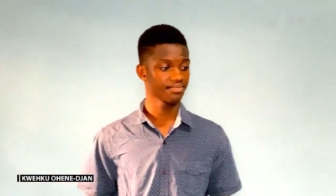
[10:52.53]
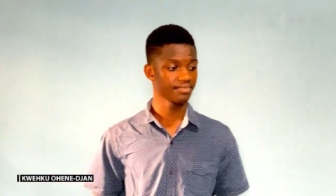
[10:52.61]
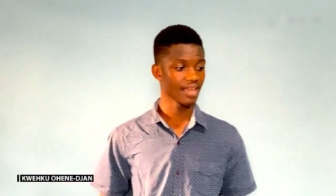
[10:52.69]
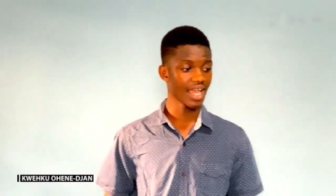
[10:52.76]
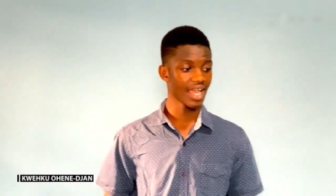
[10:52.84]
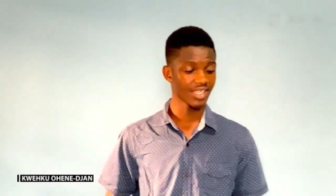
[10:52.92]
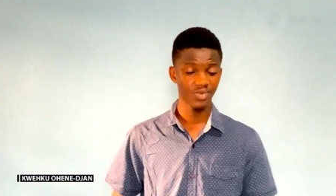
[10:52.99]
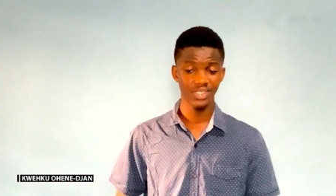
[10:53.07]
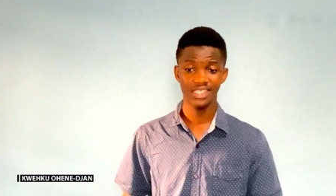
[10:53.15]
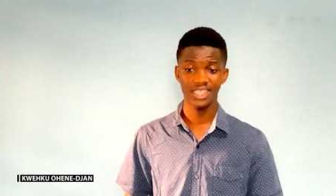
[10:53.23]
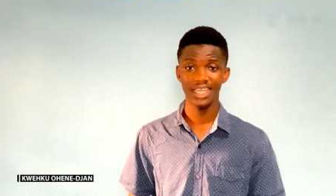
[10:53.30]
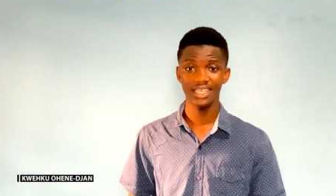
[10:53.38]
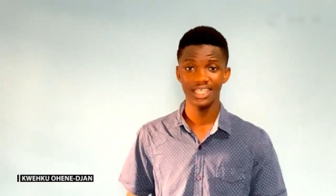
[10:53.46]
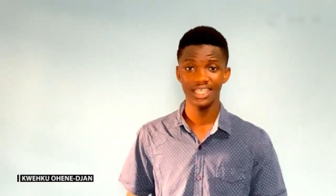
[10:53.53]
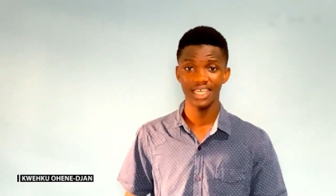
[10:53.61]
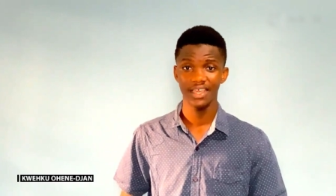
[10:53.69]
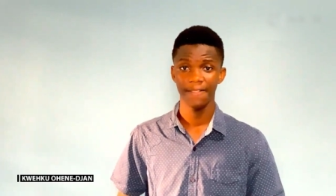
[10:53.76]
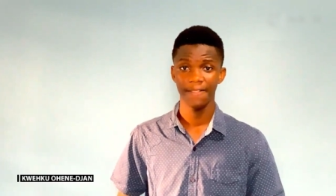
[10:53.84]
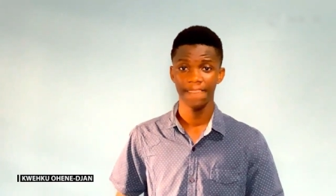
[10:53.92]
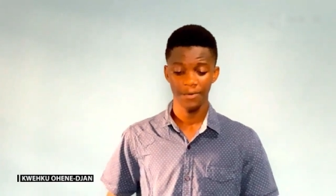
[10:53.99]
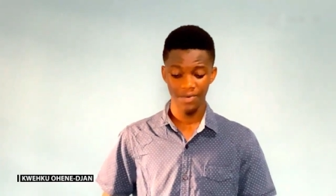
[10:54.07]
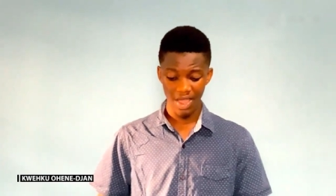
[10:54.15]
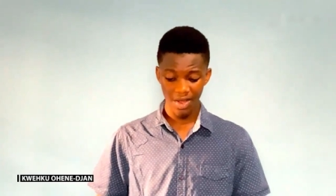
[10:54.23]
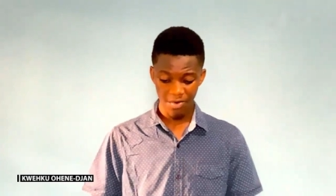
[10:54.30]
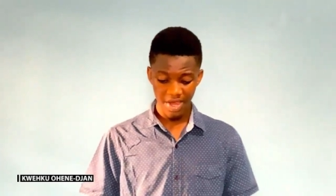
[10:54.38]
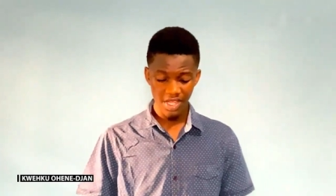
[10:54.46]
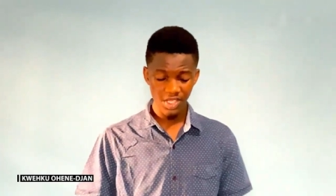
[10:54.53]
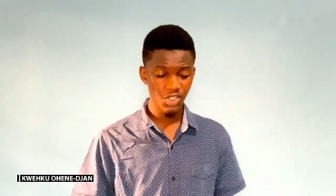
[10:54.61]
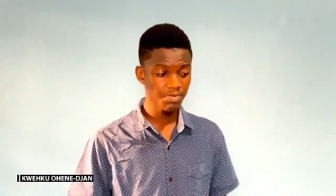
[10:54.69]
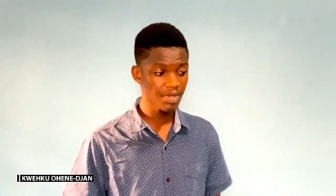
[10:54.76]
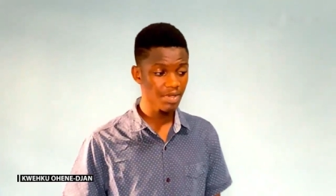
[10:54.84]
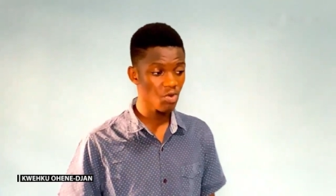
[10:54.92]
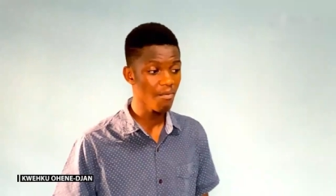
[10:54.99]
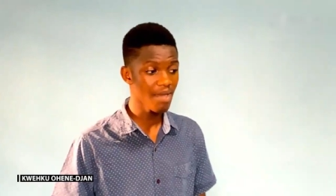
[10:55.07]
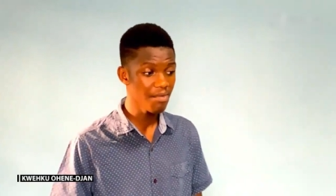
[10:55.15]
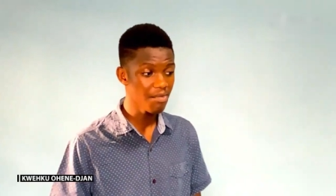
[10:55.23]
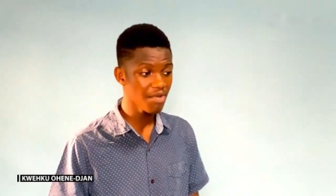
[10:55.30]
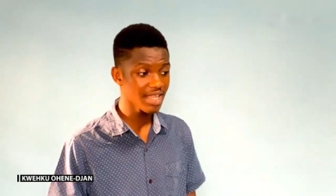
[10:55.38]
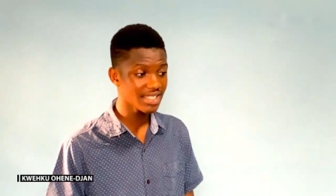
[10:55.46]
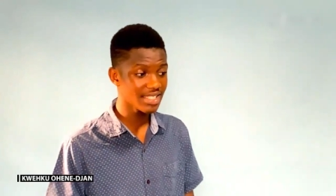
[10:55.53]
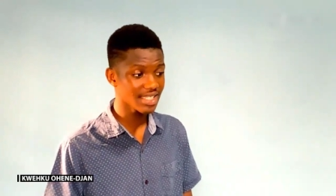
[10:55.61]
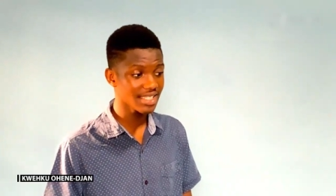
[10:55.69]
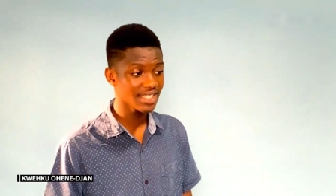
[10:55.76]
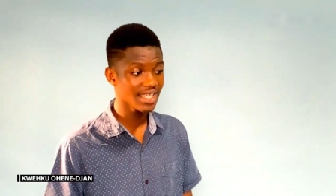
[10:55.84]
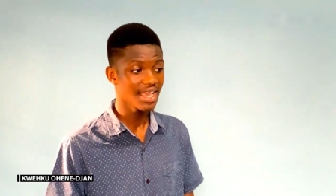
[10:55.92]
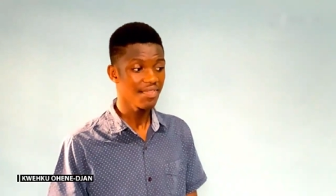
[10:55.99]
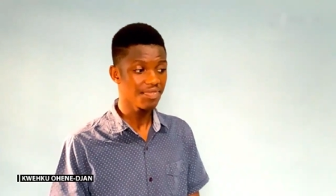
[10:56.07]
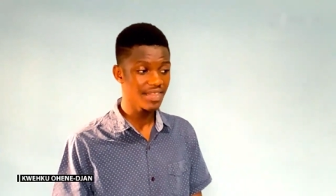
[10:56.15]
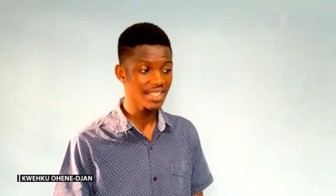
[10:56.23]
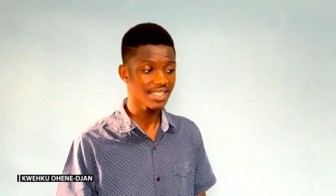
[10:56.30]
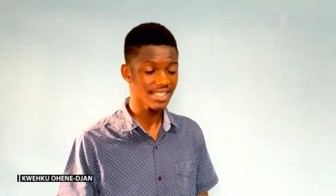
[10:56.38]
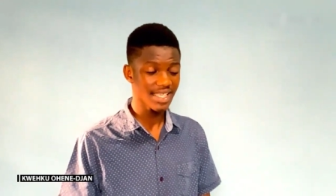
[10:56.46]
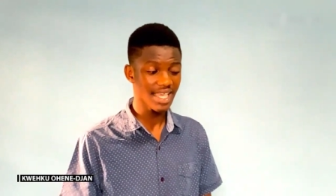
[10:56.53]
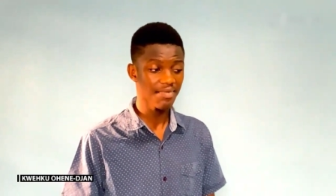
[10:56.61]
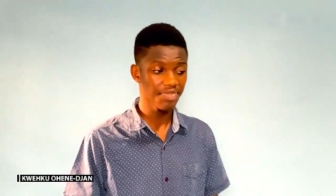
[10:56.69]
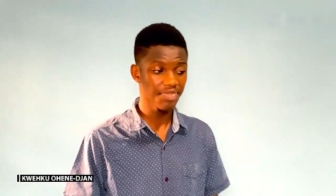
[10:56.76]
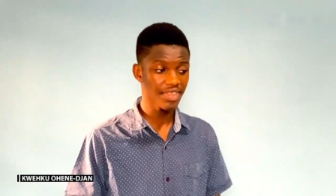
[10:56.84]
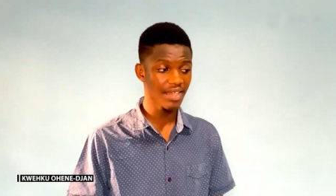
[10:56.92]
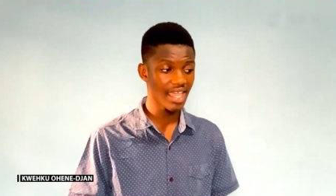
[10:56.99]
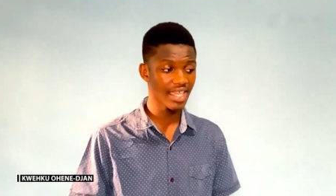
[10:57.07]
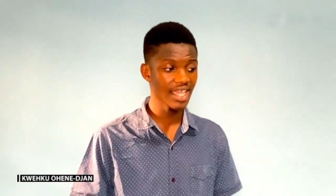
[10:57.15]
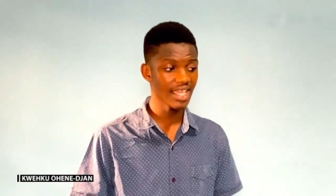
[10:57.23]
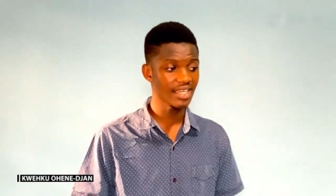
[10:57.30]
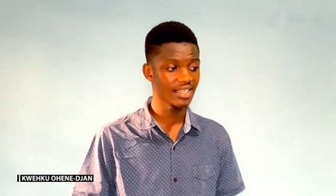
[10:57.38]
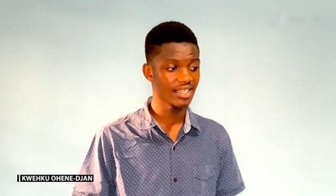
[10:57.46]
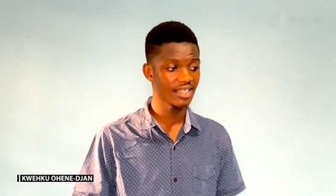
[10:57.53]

as we stand here, we are going to be commemorating this same thing again.